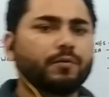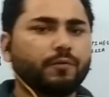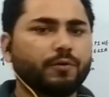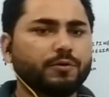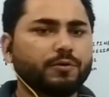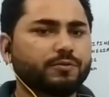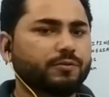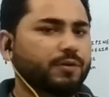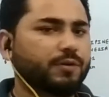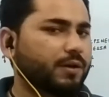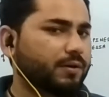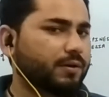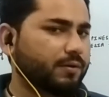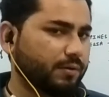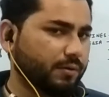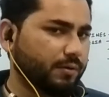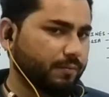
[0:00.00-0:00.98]
falls on
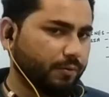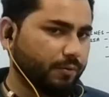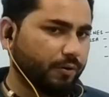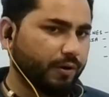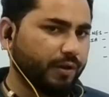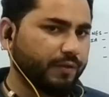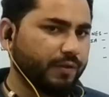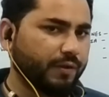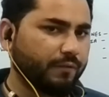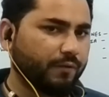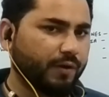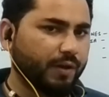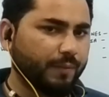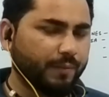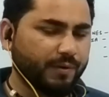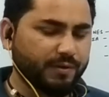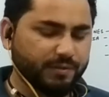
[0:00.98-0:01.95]
our body, then what
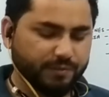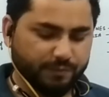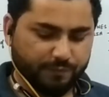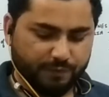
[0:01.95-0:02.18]
happens?